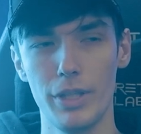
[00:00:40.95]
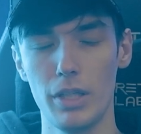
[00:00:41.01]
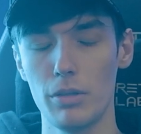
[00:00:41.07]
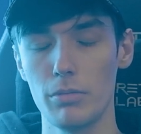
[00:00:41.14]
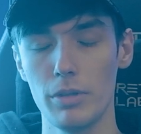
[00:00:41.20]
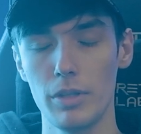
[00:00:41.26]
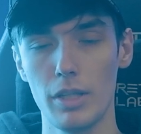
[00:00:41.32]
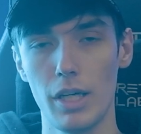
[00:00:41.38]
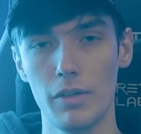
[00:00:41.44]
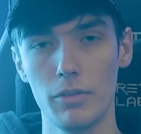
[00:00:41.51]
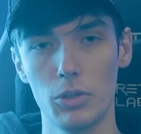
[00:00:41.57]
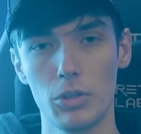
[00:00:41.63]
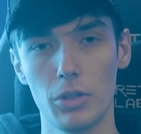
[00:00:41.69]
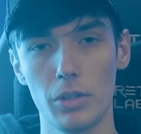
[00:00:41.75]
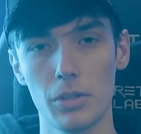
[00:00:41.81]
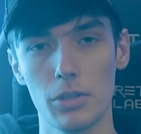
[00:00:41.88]
They don't really have a
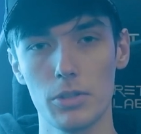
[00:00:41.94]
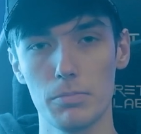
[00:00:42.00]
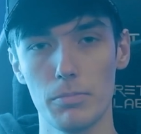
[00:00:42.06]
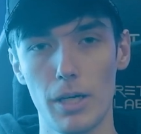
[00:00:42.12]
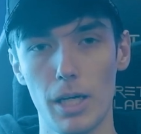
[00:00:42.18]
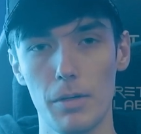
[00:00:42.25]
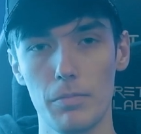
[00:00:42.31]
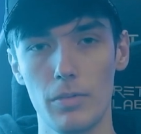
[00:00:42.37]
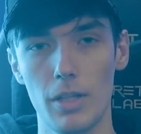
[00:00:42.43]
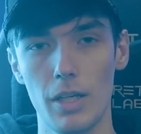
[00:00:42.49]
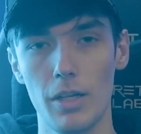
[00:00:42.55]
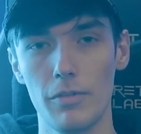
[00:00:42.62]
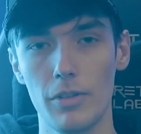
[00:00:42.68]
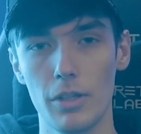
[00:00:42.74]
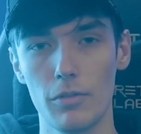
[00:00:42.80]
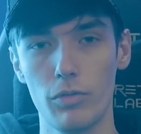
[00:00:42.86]
strongest map. They
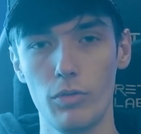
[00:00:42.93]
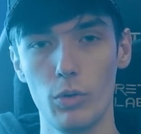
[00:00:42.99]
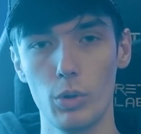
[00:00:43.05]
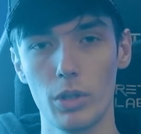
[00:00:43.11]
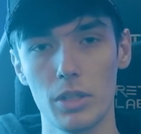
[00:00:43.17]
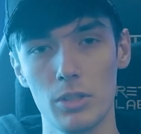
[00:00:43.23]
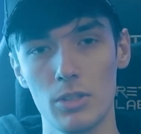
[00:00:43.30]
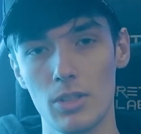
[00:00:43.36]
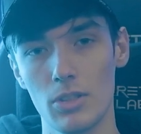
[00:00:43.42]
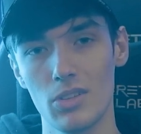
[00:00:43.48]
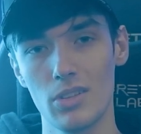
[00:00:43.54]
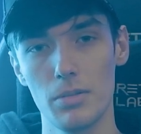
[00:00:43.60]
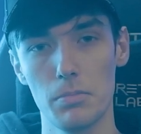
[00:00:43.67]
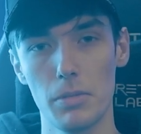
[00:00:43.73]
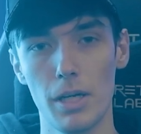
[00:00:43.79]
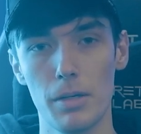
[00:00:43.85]
have like 4
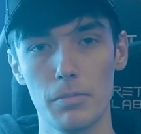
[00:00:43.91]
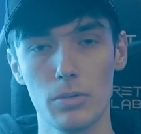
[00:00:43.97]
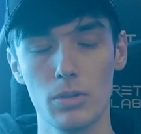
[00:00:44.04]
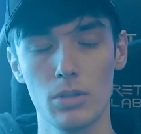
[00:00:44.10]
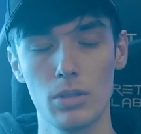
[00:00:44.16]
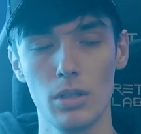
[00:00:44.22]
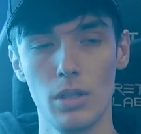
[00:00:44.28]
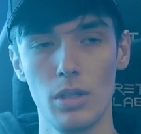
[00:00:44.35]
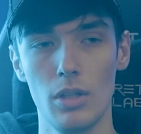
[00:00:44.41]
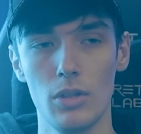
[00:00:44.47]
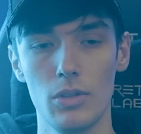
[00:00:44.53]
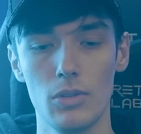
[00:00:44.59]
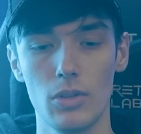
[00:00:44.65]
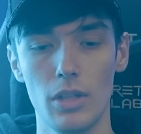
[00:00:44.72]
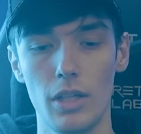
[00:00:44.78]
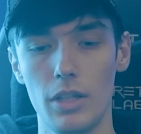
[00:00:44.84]
consistent maps.
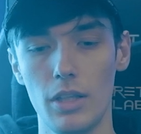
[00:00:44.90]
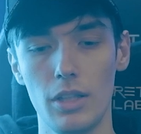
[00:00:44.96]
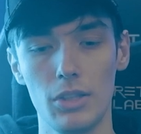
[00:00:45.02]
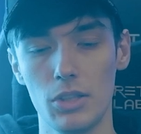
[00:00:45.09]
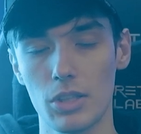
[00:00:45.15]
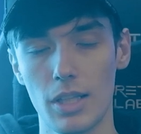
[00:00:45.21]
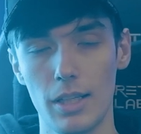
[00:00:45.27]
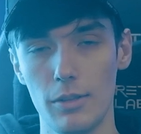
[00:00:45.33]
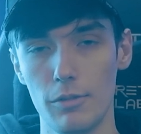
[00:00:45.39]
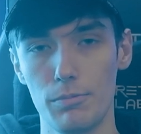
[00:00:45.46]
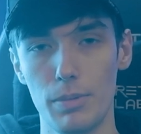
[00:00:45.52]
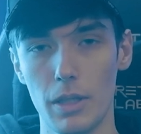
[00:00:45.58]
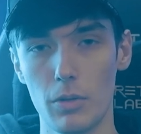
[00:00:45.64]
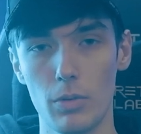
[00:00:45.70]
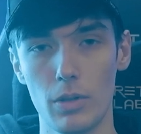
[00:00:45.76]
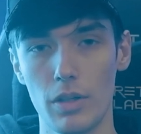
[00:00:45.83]
And they just kind of
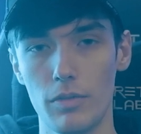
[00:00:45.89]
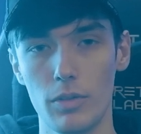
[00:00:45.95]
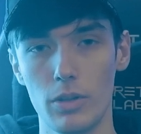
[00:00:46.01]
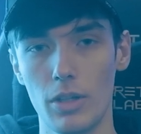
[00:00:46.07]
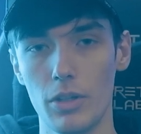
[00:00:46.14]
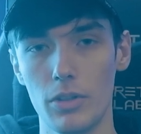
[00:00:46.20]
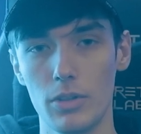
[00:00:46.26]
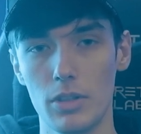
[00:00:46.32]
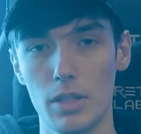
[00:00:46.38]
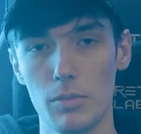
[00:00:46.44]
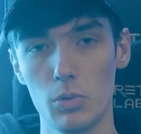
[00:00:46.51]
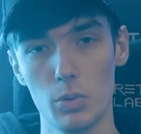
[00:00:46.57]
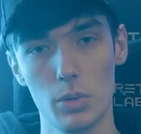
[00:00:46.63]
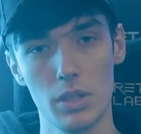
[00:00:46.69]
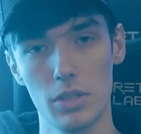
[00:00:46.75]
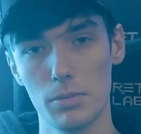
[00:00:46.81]
pick whatever the other
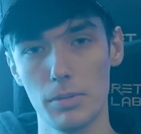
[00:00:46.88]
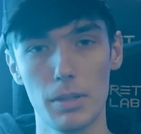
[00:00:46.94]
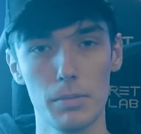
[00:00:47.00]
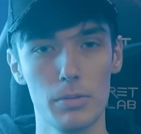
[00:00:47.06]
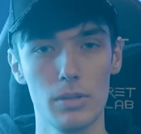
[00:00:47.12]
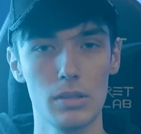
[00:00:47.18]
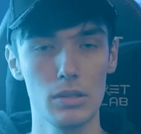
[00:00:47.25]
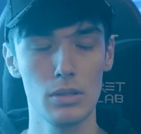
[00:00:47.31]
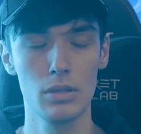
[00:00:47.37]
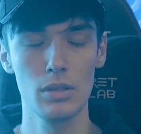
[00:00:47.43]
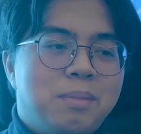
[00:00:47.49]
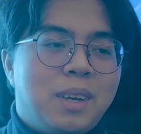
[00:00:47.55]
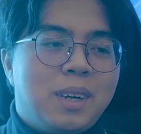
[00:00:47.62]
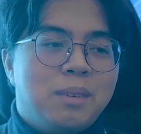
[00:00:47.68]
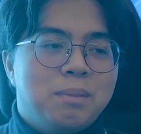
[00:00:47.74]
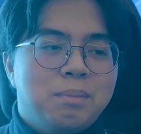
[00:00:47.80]
team's weakest map is.
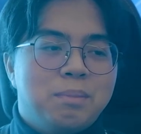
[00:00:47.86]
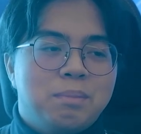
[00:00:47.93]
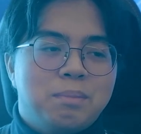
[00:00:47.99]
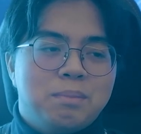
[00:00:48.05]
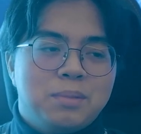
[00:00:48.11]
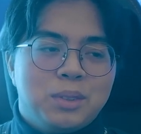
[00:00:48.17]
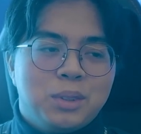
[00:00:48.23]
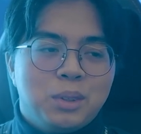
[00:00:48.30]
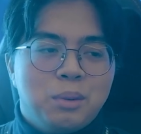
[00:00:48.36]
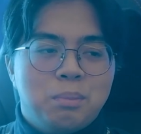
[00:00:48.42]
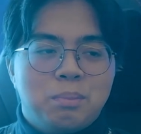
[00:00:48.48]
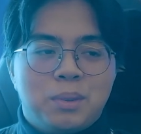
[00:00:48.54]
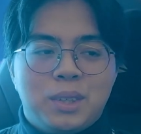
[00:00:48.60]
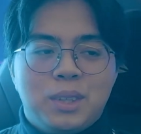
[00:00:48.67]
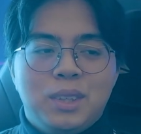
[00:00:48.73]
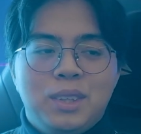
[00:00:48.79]
Parang siguro
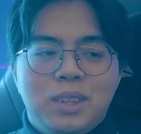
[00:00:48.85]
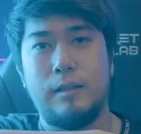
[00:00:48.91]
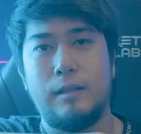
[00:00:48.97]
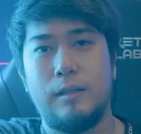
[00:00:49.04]
Pearl.